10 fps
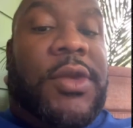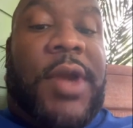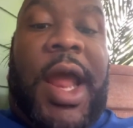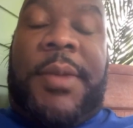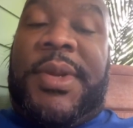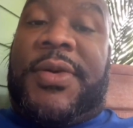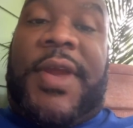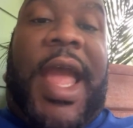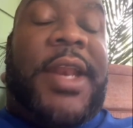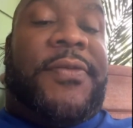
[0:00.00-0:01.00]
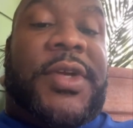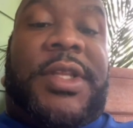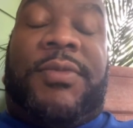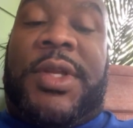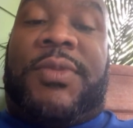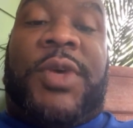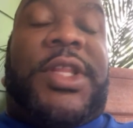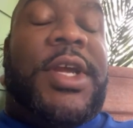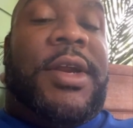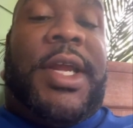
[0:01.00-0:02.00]
You got to be creative
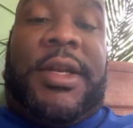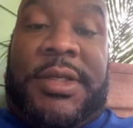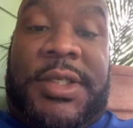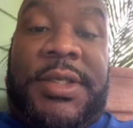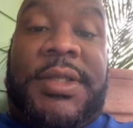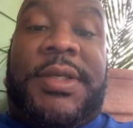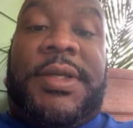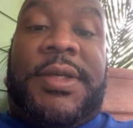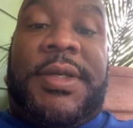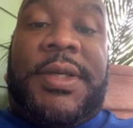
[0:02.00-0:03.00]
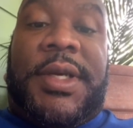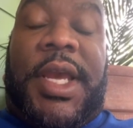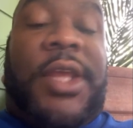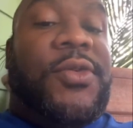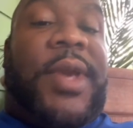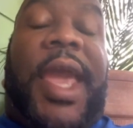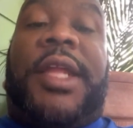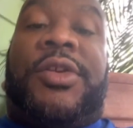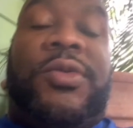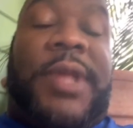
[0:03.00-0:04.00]
with your energy. And you
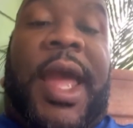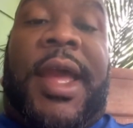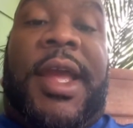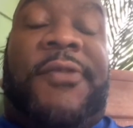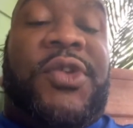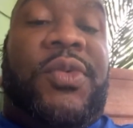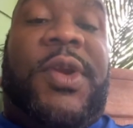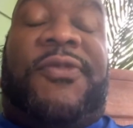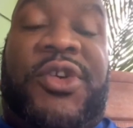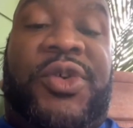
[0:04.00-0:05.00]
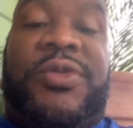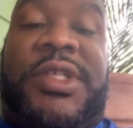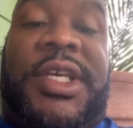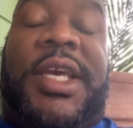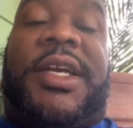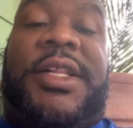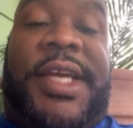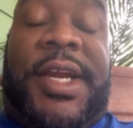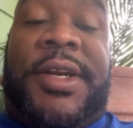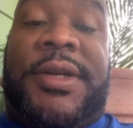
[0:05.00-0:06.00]
can't do that if you refuse to get
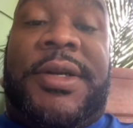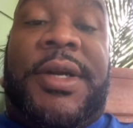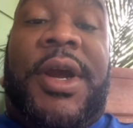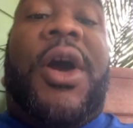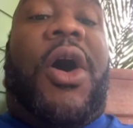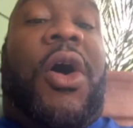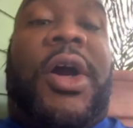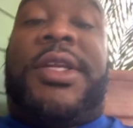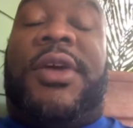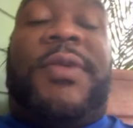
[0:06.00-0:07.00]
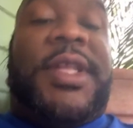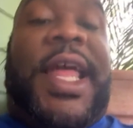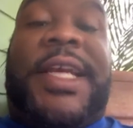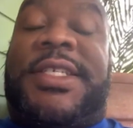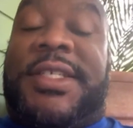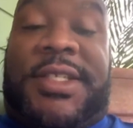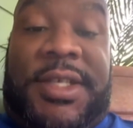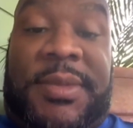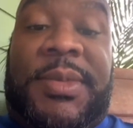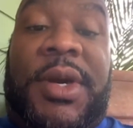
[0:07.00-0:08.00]
clear on your
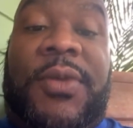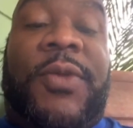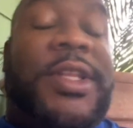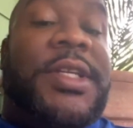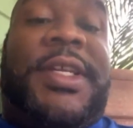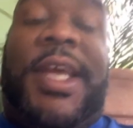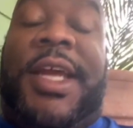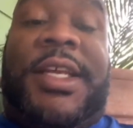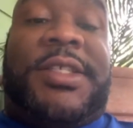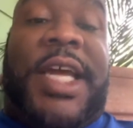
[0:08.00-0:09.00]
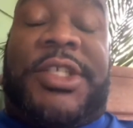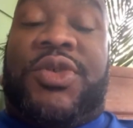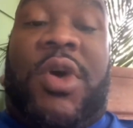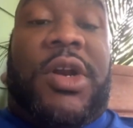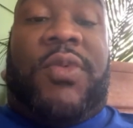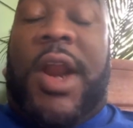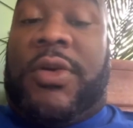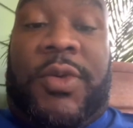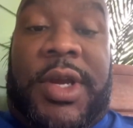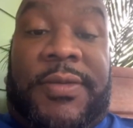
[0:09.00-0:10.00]
relationship with the deities that you want to
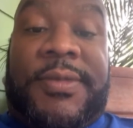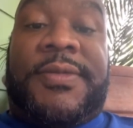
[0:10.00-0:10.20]
work with.